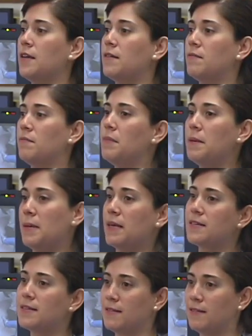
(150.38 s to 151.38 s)
It
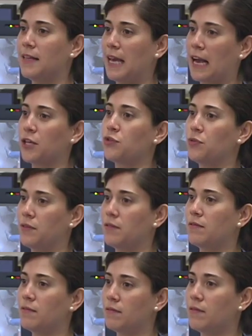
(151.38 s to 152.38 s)
mimics the actual
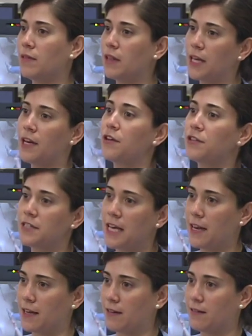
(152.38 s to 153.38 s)
clinical
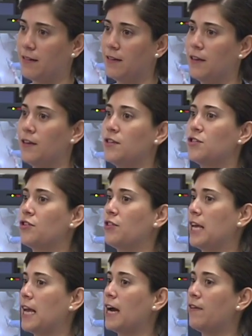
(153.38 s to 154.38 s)
setting. So
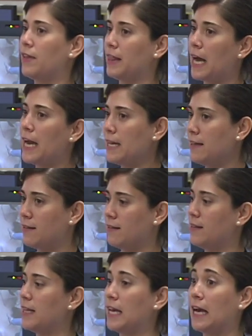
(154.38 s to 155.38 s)
they have a light,
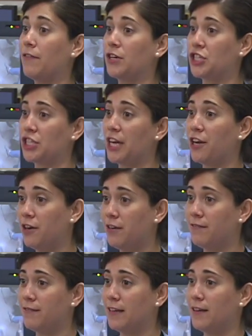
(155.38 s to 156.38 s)
they have a chair,
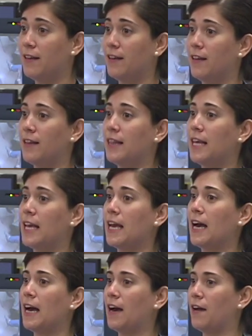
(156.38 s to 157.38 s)
they
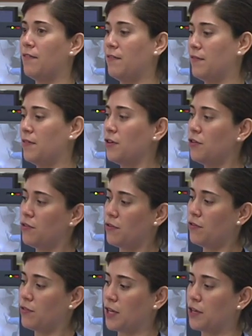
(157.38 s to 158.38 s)
have, you
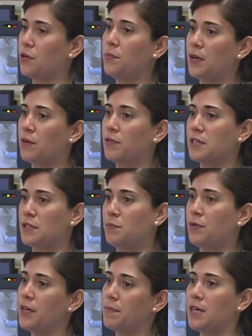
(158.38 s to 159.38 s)
know, the cubicle is
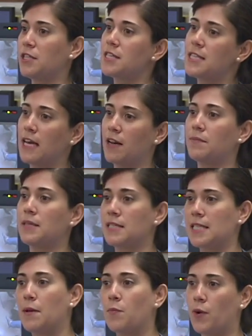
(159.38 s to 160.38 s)
pretty much set up the
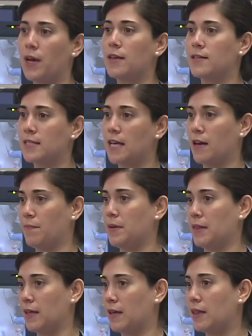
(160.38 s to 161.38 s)
same way it's set up
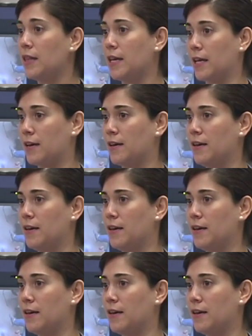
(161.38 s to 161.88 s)
in the clinic.